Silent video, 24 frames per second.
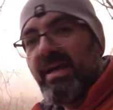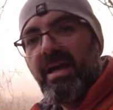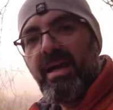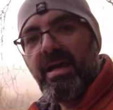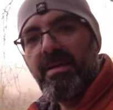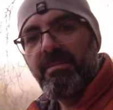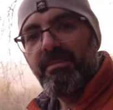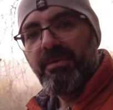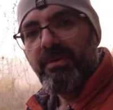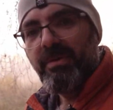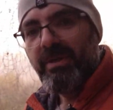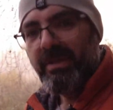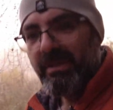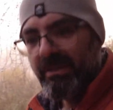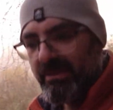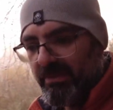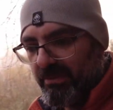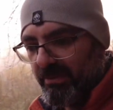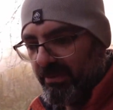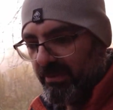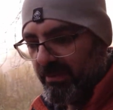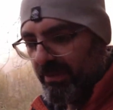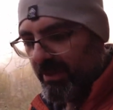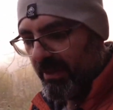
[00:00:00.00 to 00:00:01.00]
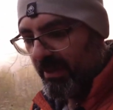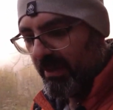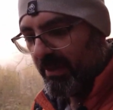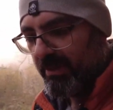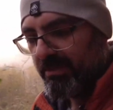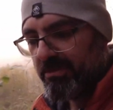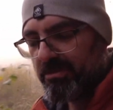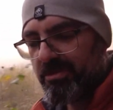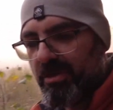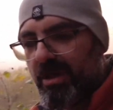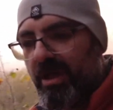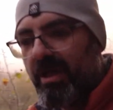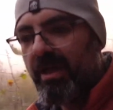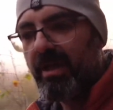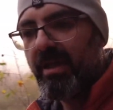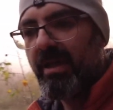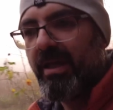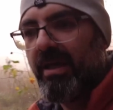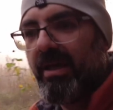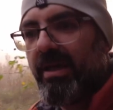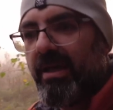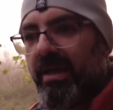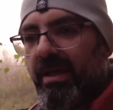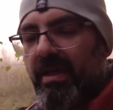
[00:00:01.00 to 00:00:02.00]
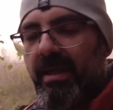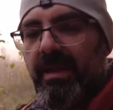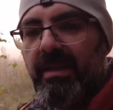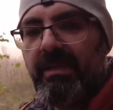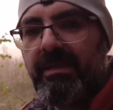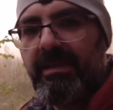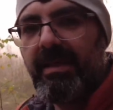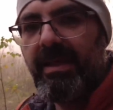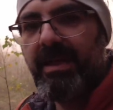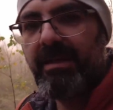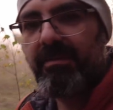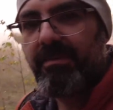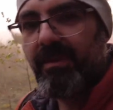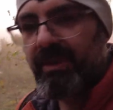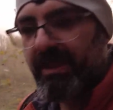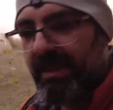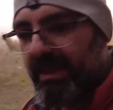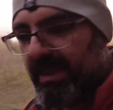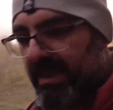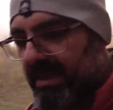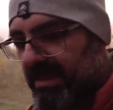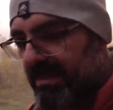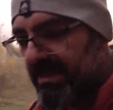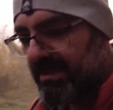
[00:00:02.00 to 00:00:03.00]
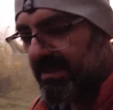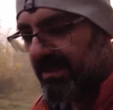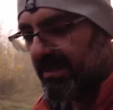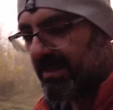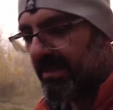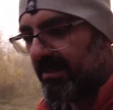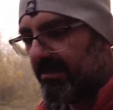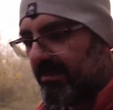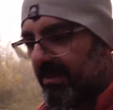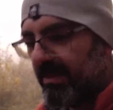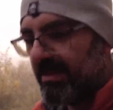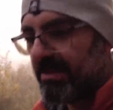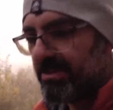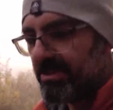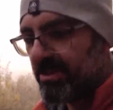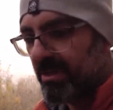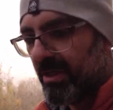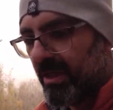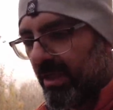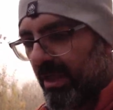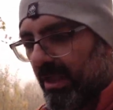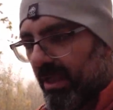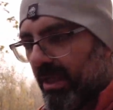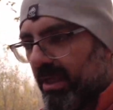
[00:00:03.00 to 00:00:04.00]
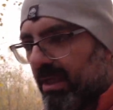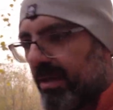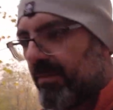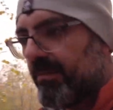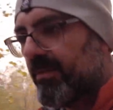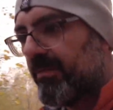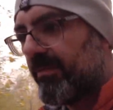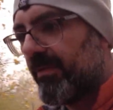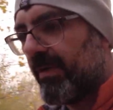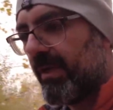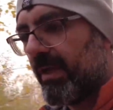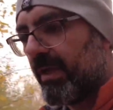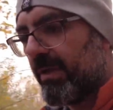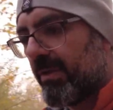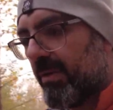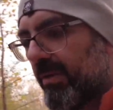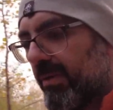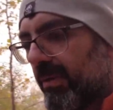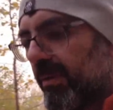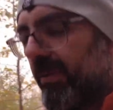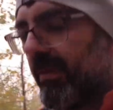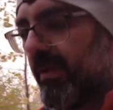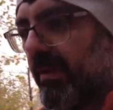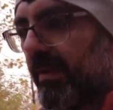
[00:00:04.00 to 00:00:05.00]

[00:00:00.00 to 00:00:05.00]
I'm going to try and take my last image before I go.